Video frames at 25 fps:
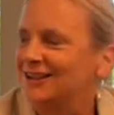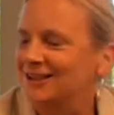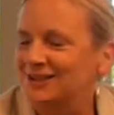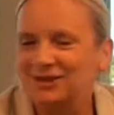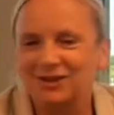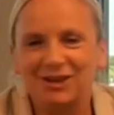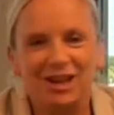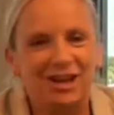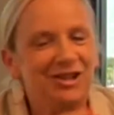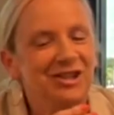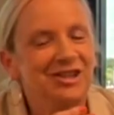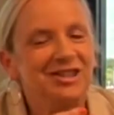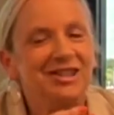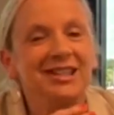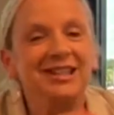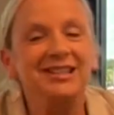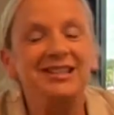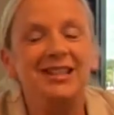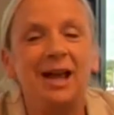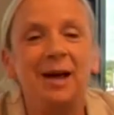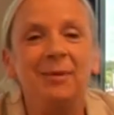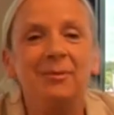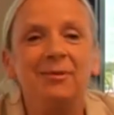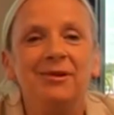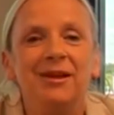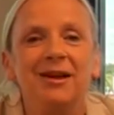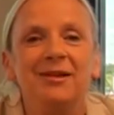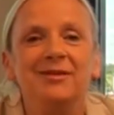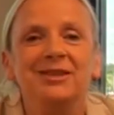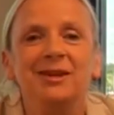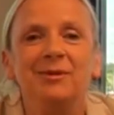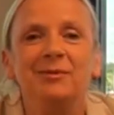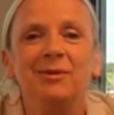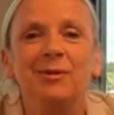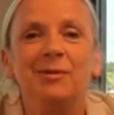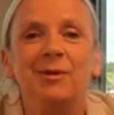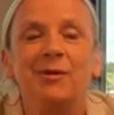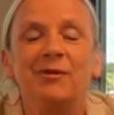So that's just an example of
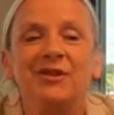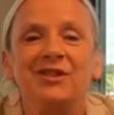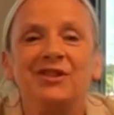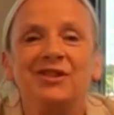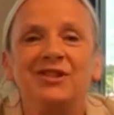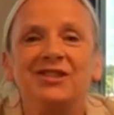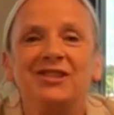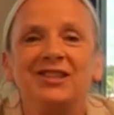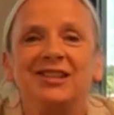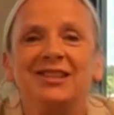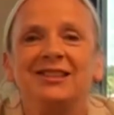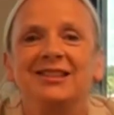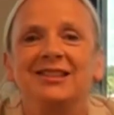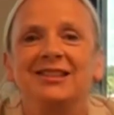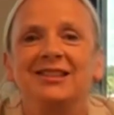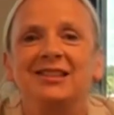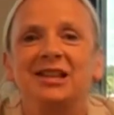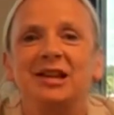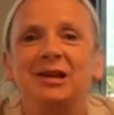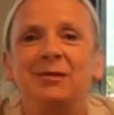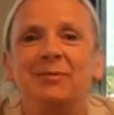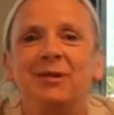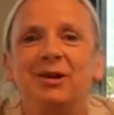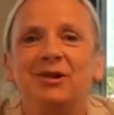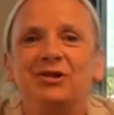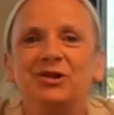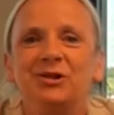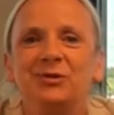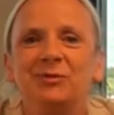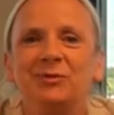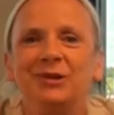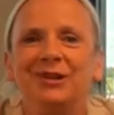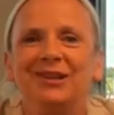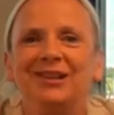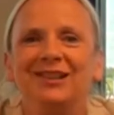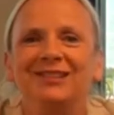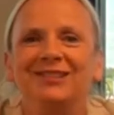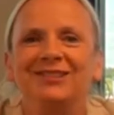some of the provisions in the state budget
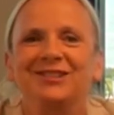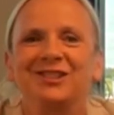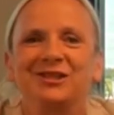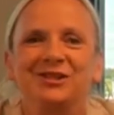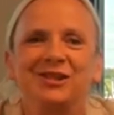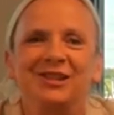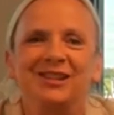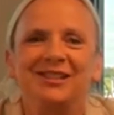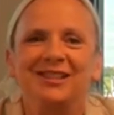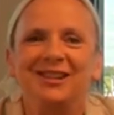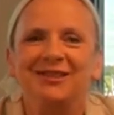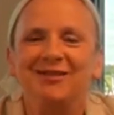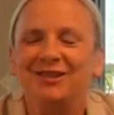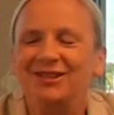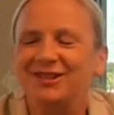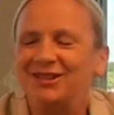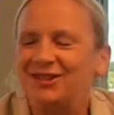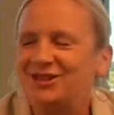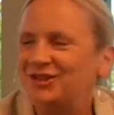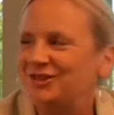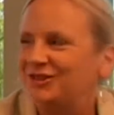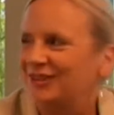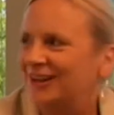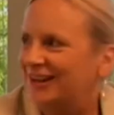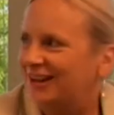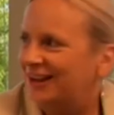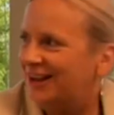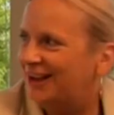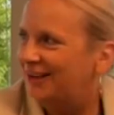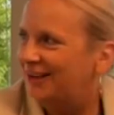bill. Tracy, mm -hmm. what did you want to